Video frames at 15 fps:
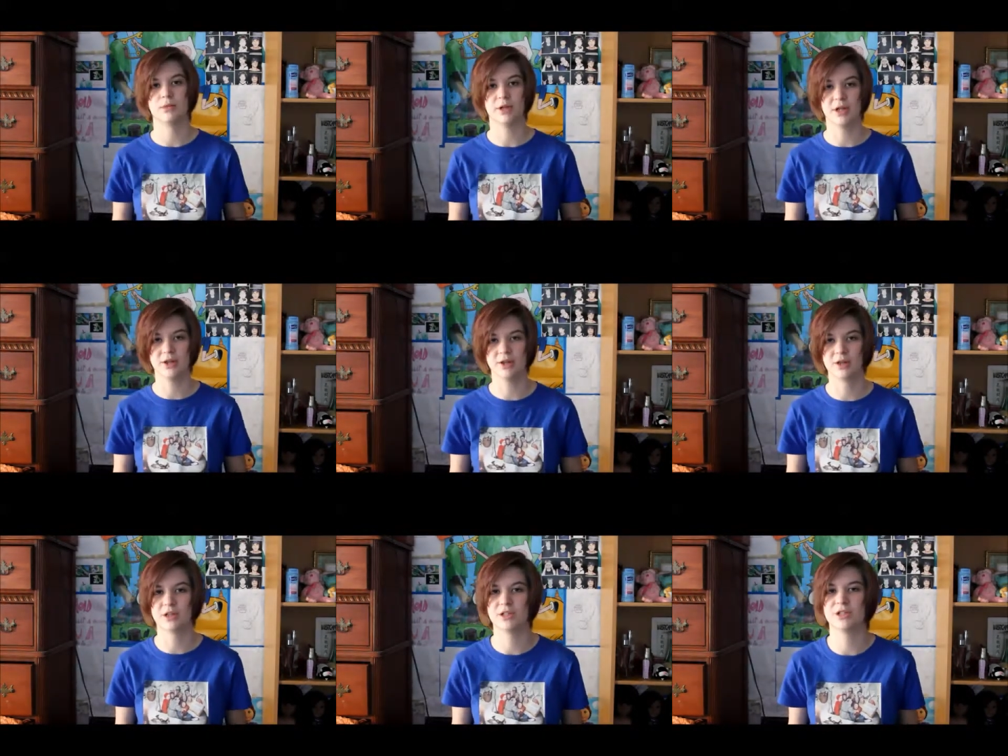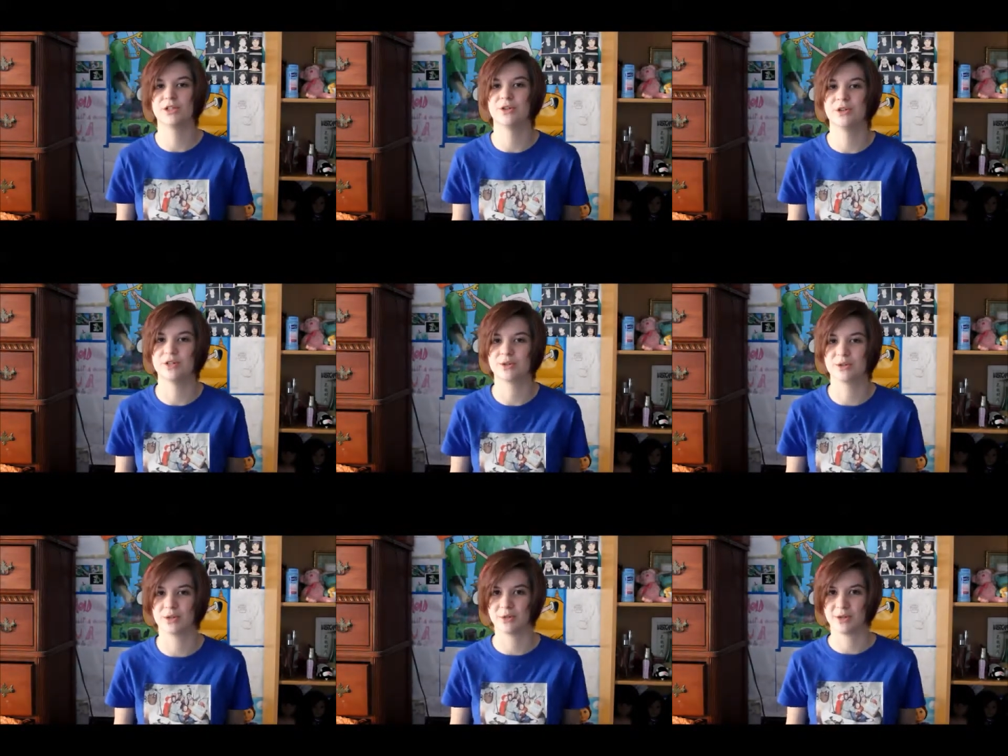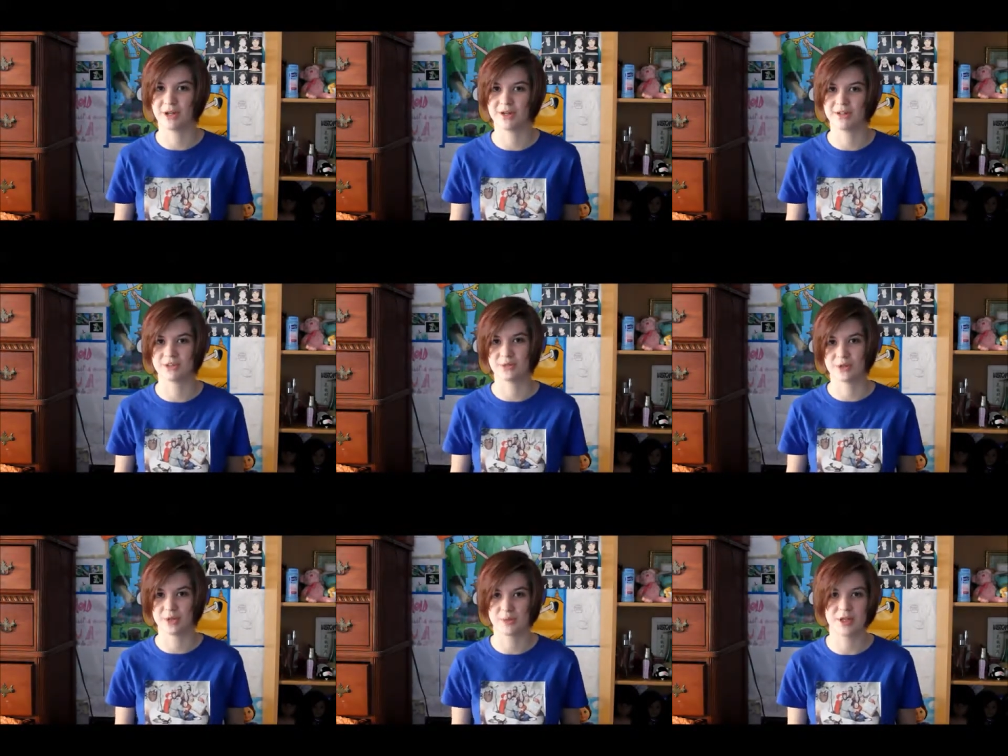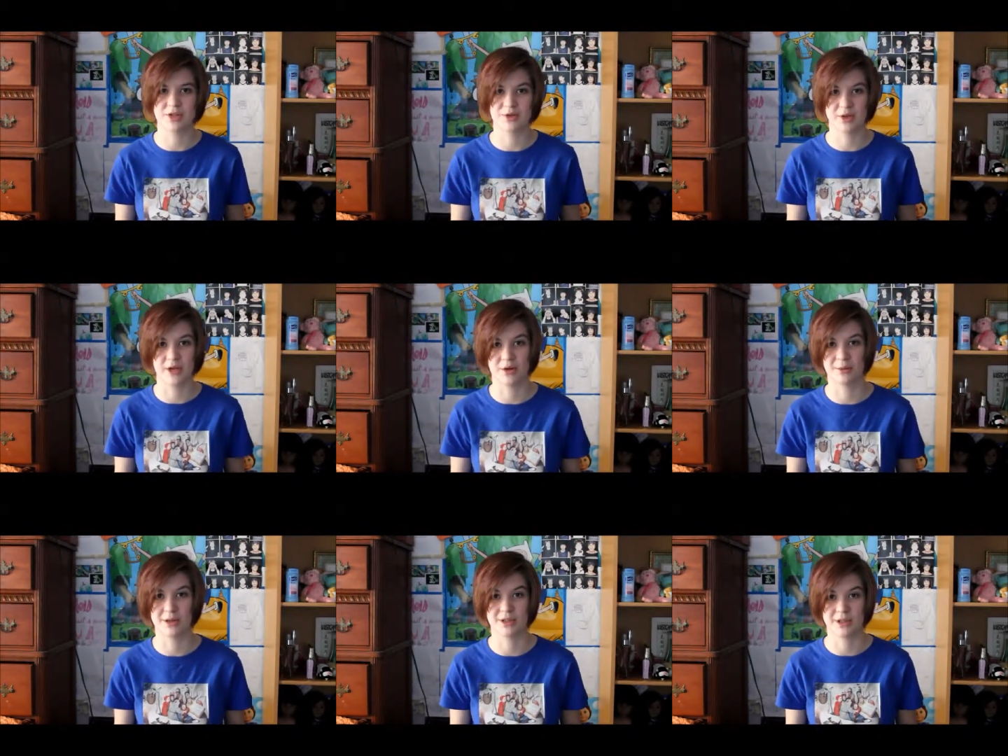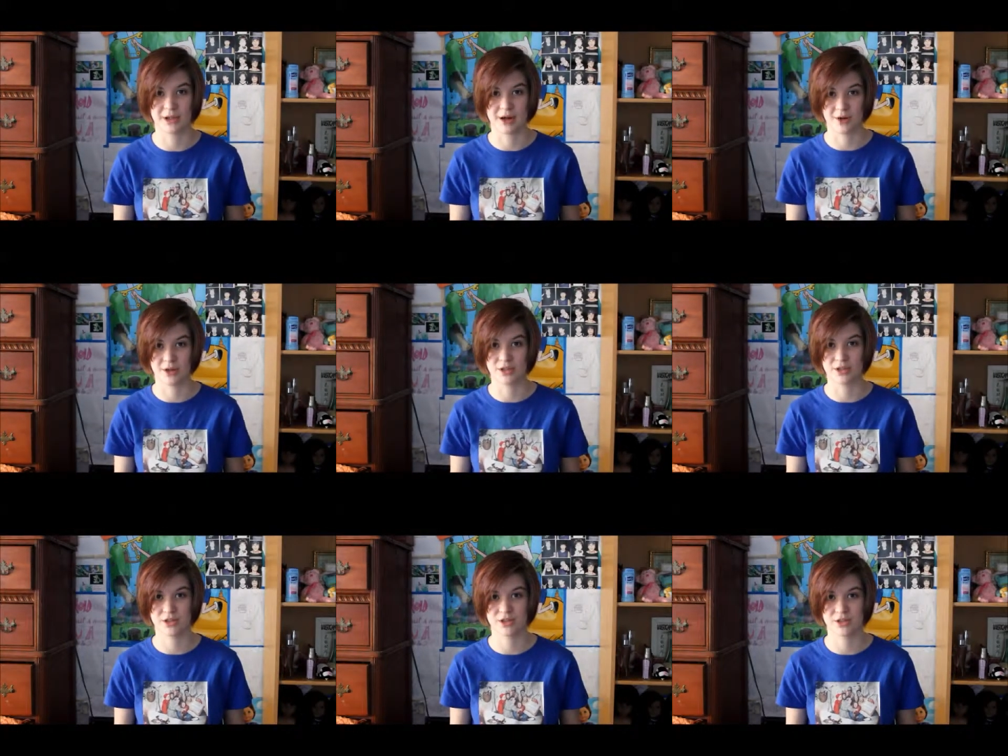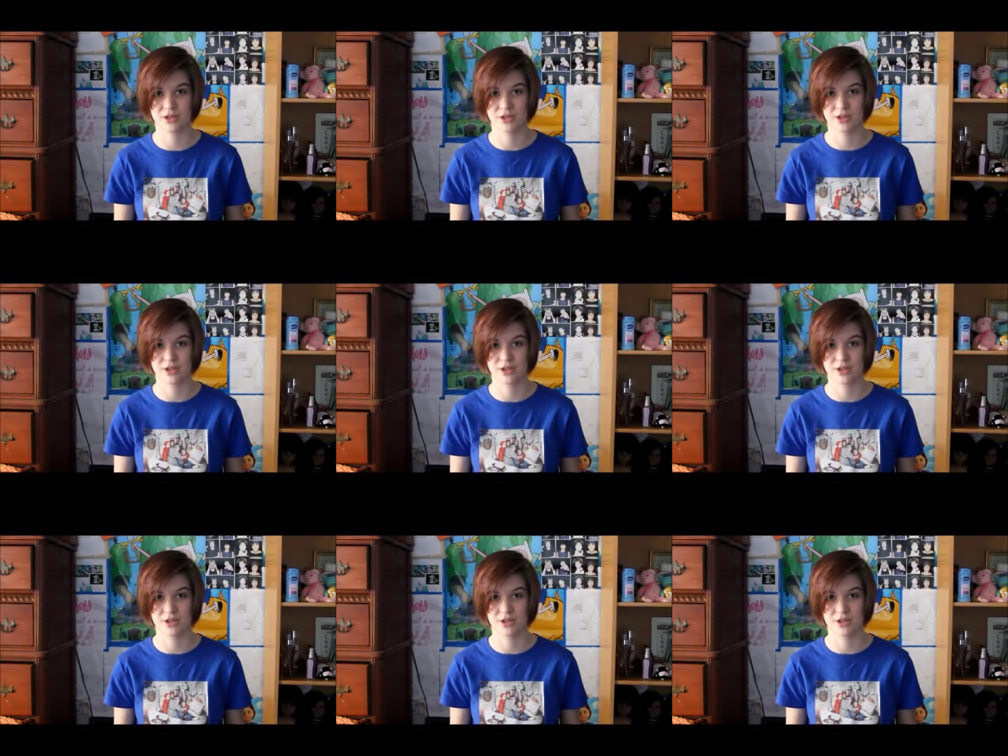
Another thing the show does really well is it really makes you care about the characters